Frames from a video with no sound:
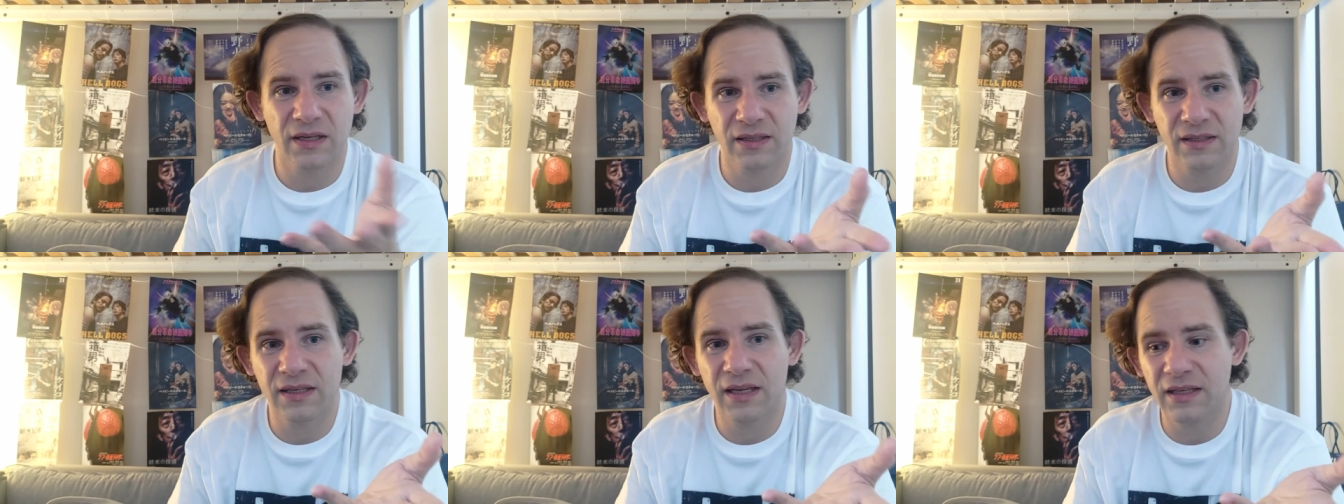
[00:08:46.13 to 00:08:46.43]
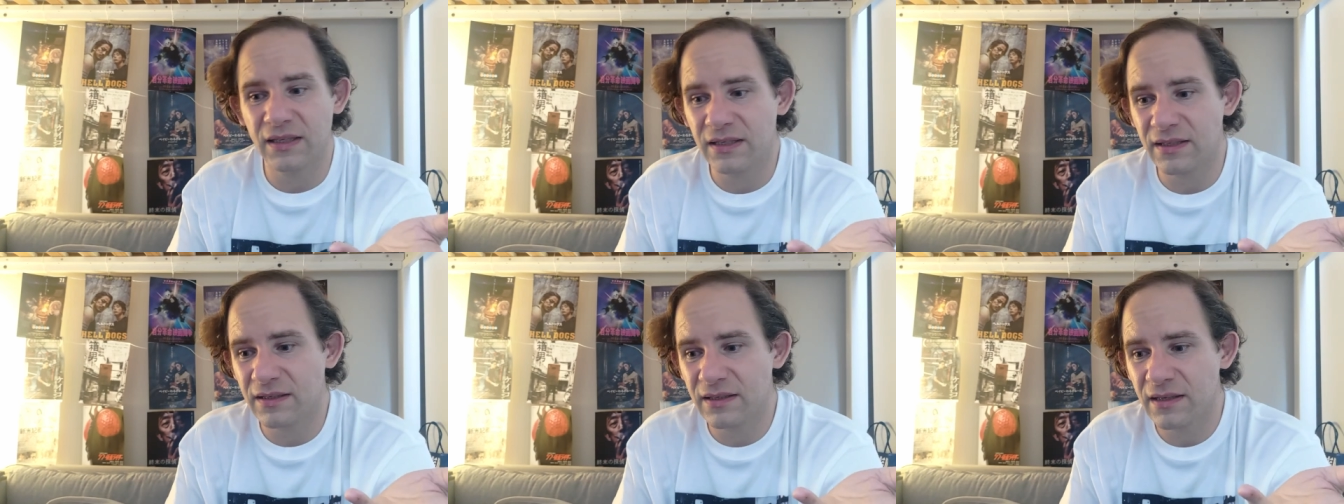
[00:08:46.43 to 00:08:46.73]
And
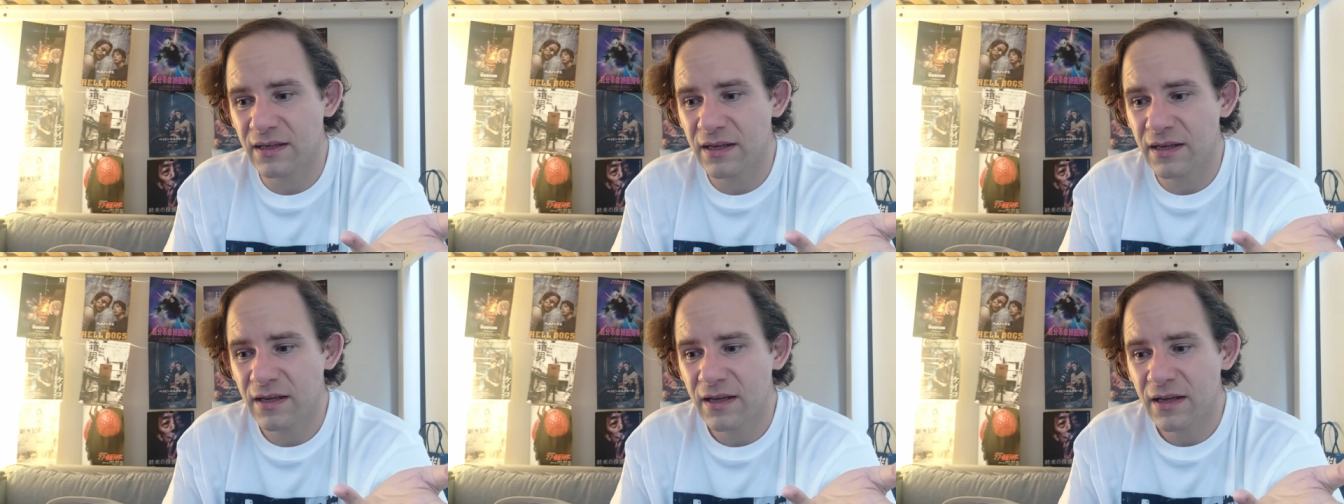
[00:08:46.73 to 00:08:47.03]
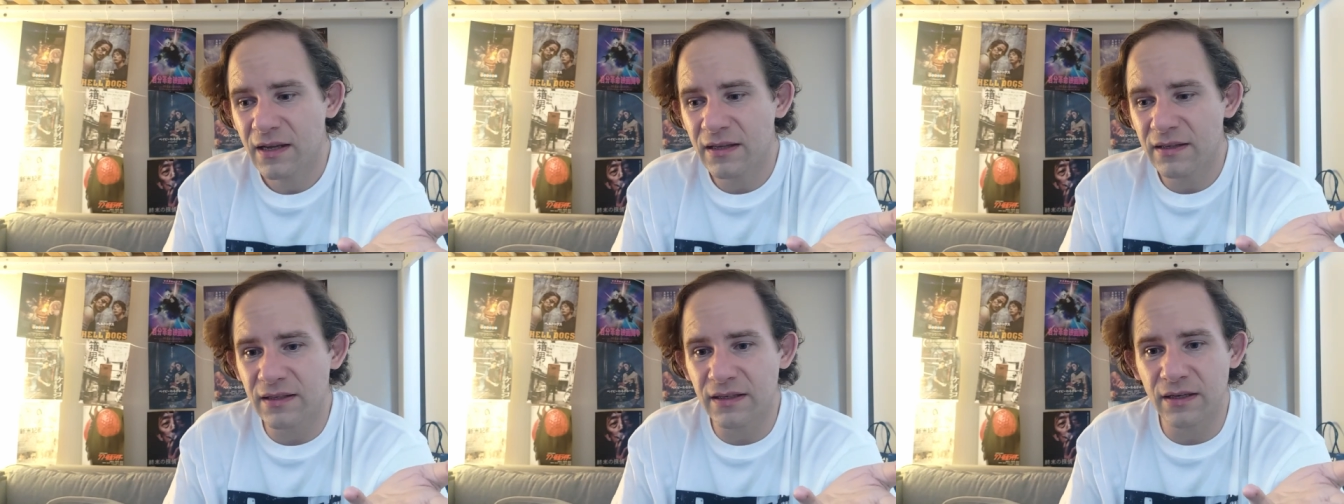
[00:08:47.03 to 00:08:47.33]
that's
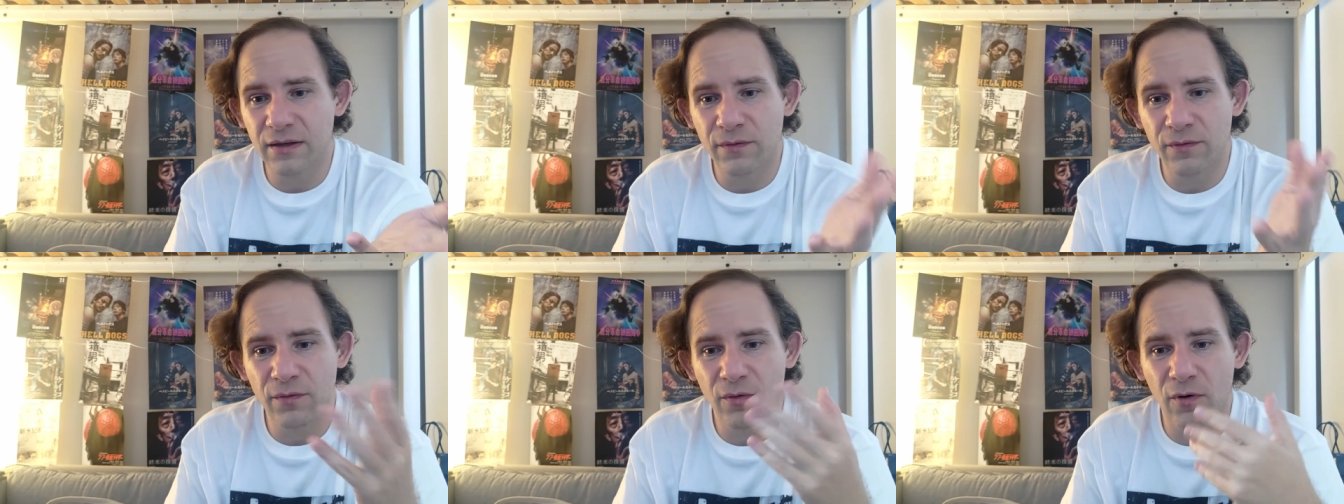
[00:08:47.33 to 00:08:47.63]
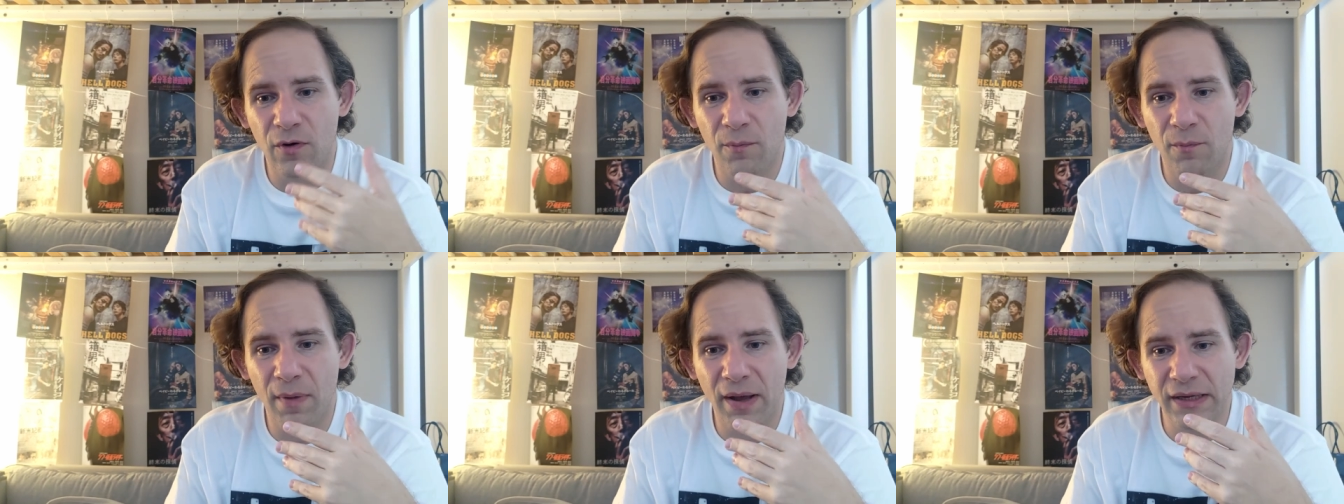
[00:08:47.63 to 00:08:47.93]
the
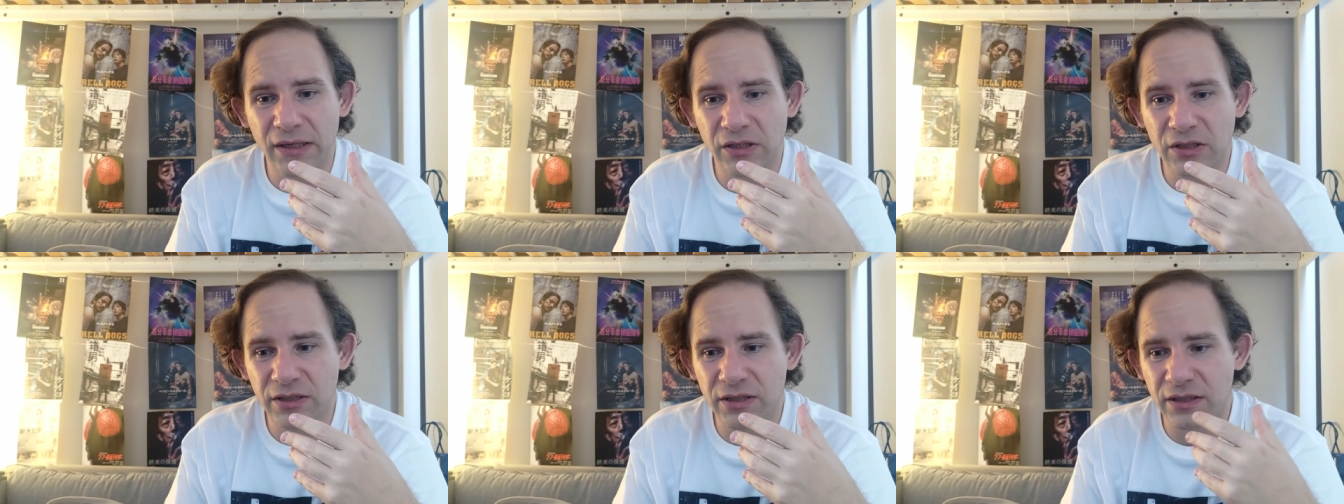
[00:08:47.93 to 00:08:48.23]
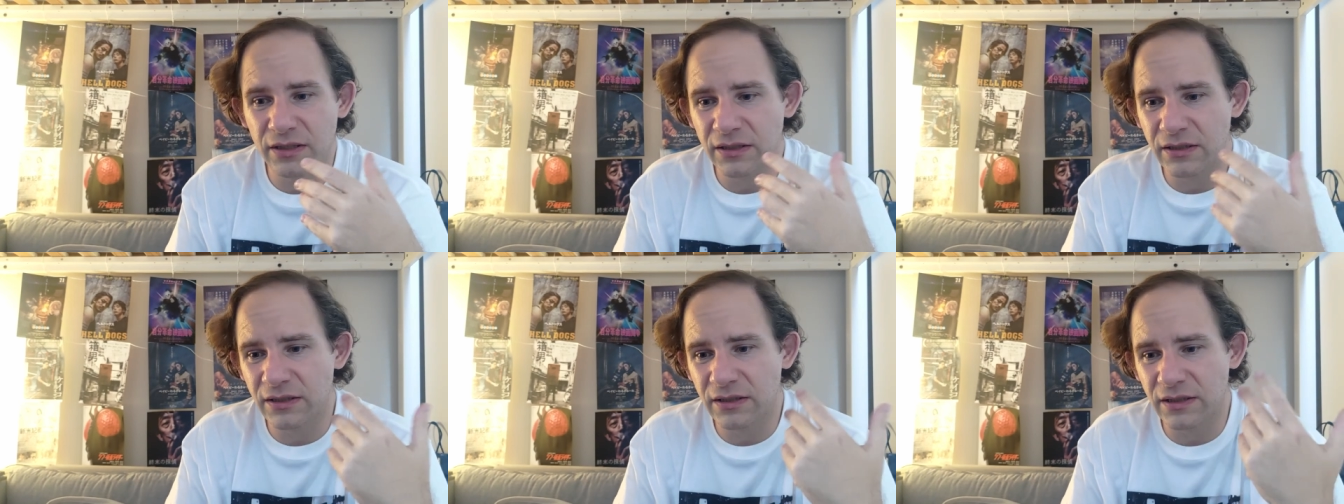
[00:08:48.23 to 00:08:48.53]

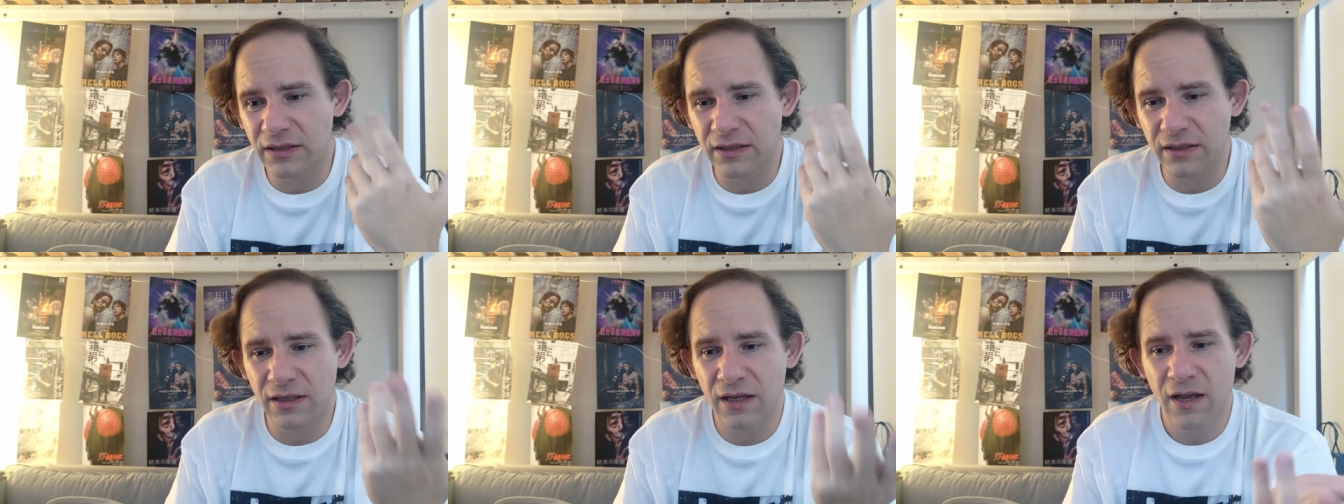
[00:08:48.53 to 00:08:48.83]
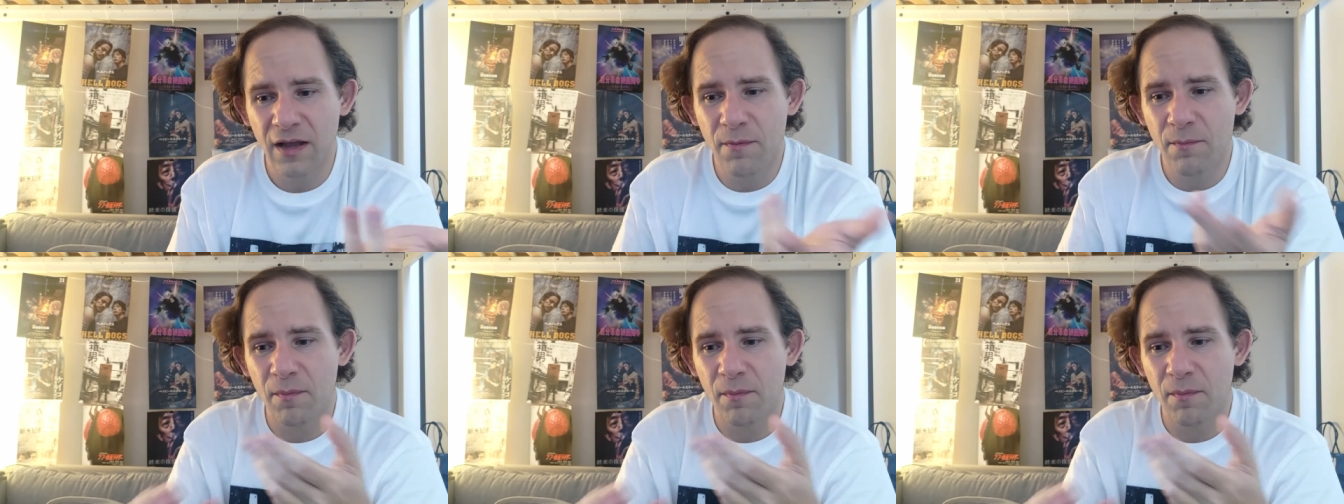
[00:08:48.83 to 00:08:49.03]
aforementioned uh,